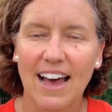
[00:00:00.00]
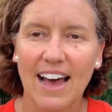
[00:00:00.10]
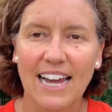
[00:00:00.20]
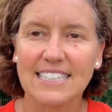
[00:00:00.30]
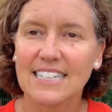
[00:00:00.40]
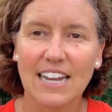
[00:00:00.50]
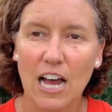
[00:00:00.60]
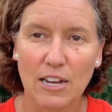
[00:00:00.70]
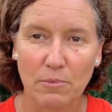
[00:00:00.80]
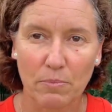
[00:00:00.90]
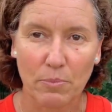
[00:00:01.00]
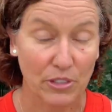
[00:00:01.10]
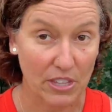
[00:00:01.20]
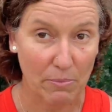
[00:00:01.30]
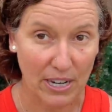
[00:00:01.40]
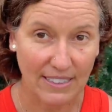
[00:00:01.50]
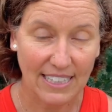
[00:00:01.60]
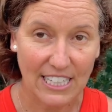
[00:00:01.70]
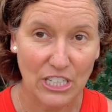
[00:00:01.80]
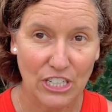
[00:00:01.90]
I did not put them on a
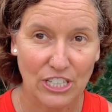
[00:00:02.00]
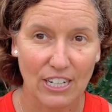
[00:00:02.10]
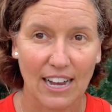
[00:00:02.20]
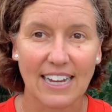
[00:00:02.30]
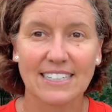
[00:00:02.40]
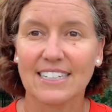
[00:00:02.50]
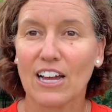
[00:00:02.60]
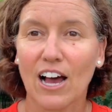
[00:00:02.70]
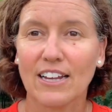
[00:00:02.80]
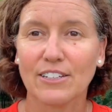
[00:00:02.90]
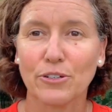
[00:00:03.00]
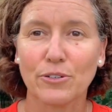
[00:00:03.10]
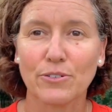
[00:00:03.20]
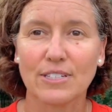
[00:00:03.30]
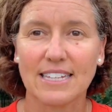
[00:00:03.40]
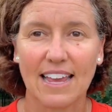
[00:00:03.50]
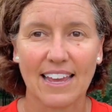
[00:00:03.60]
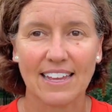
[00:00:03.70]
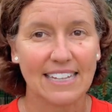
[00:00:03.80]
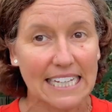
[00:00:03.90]
leash. I did not use
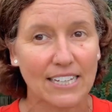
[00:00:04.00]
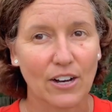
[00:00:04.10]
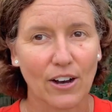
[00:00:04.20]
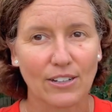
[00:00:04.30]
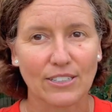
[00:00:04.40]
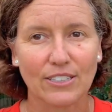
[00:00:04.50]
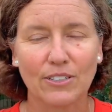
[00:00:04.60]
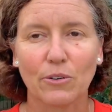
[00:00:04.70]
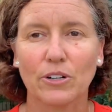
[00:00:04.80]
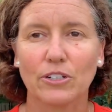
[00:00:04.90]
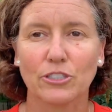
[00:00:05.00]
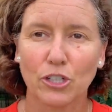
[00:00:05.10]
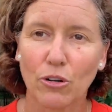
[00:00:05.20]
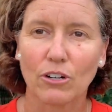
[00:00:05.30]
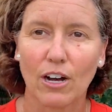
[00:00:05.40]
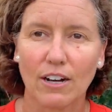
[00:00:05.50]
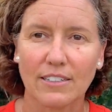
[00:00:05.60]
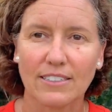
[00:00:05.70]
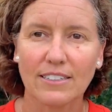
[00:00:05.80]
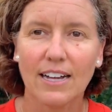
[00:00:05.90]
a e-collar or a choke
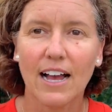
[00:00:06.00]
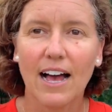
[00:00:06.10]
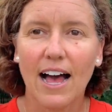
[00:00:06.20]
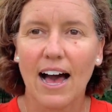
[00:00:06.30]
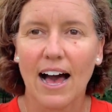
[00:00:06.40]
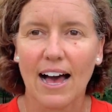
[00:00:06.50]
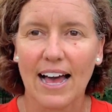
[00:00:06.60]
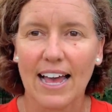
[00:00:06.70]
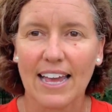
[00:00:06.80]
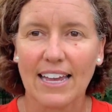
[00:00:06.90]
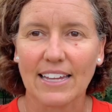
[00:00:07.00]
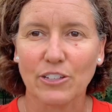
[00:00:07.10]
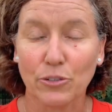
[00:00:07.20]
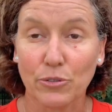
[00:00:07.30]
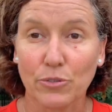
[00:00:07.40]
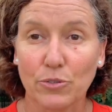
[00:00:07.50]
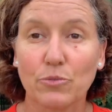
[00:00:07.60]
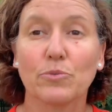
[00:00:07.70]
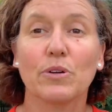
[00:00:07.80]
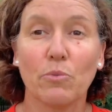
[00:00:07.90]
collar. I
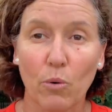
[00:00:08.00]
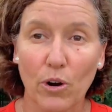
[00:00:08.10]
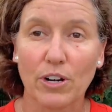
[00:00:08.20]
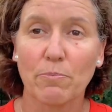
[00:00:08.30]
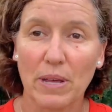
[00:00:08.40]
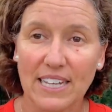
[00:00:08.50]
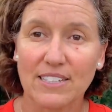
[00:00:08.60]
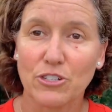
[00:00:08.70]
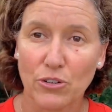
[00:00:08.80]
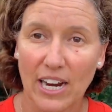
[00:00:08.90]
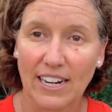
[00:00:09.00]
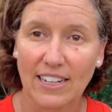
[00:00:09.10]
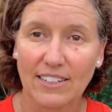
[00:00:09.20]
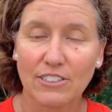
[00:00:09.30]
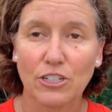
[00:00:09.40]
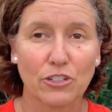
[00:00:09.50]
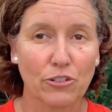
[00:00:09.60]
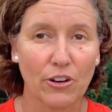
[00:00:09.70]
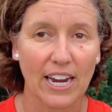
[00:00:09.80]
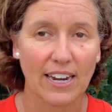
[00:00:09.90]
used reward-based training to
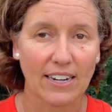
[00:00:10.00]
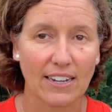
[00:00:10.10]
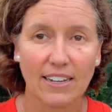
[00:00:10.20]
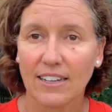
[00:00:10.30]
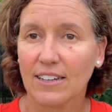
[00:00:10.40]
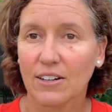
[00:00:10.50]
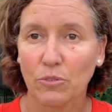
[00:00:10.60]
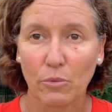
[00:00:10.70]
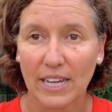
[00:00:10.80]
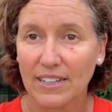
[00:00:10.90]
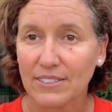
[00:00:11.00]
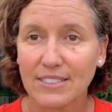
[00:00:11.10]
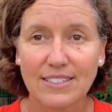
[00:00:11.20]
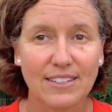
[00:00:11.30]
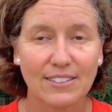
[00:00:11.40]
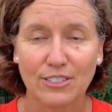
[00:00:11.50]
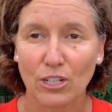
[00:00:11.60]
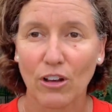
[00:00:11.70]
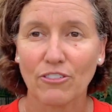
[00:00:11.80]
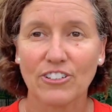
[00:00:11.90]
train whales,
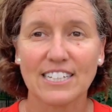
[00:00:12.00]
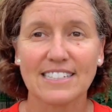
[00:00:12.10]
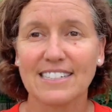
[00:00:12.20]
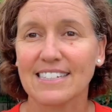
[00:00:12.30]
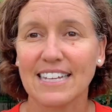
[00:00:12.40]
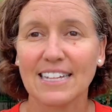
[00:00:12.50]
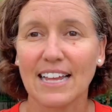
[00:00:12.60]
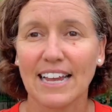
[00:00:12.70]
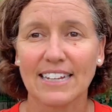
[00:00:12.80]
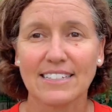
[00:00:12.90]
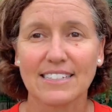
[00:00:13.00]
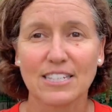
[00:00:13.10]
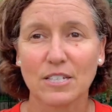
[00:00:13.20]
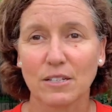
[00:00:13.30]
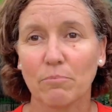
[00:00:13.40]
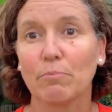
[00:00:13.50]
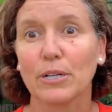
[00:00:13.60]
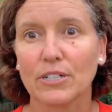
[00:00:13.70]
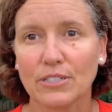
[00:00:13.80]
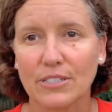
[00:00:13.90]
dolphins, sea lions,
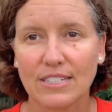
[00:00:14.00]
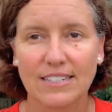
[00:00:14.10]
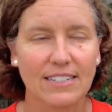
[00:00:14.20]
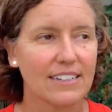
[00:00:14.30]
birds,